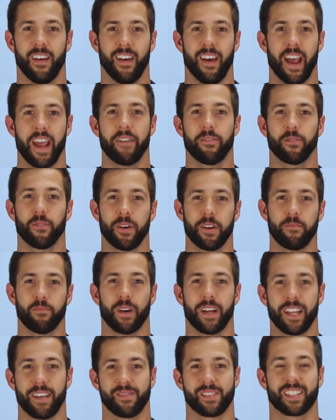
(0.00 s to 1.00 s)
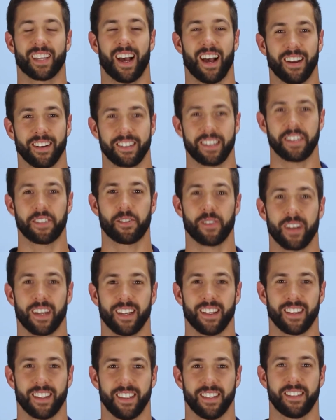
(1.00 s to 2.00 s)
Hey everyone, my name is Kyle
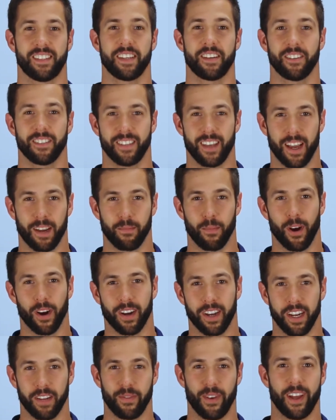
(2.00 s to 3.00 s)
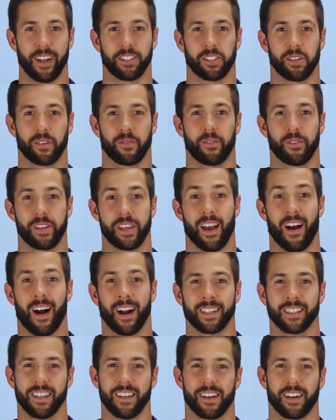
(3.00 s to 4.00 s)
Diedrich, the Senior Tech Marketing Manager for the
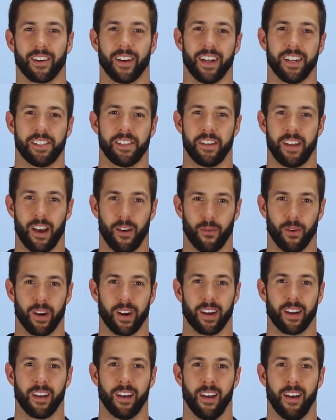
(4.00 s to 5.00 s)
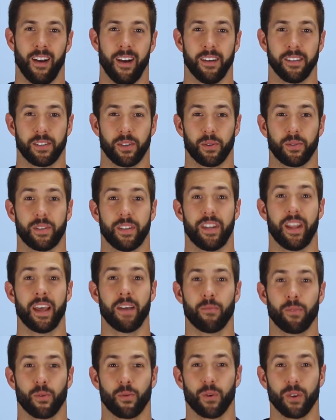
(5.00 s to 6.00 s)
Okta Integration Network. So
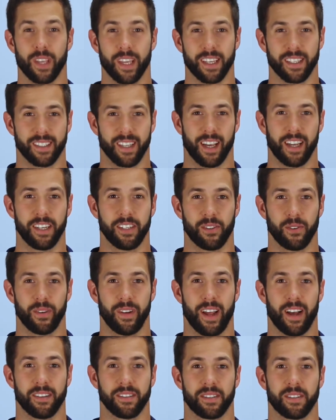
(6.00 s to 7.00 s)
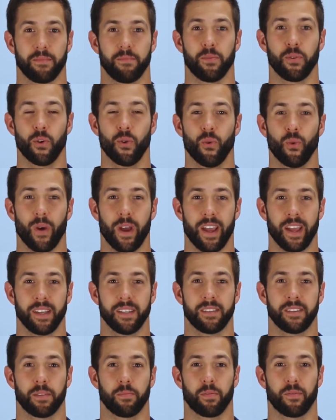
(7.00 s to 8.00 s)
today we're really excited to announce some new
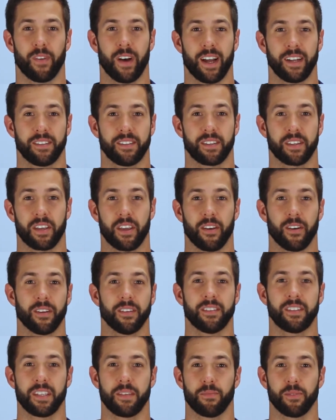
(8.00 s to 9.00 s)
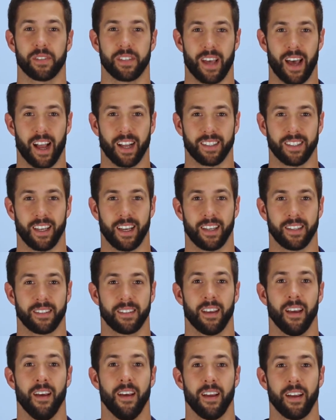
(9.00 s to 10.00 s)
ways to provide secure seamless
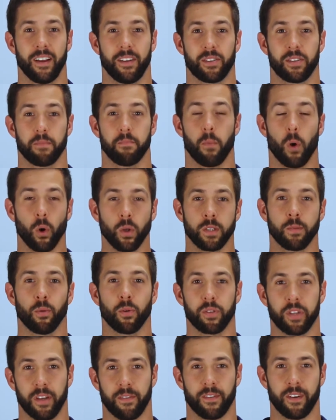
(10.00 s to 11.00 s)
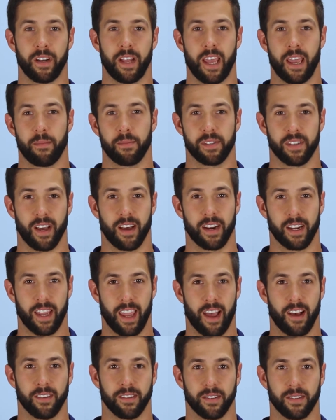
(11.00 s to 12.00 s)
access into multiple different Amazon
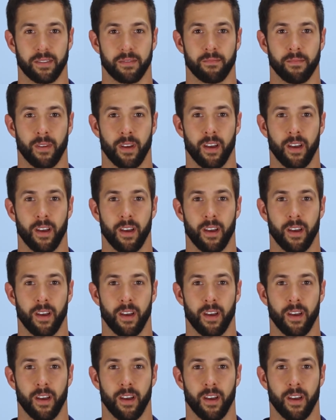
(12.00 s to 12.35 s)
accounts.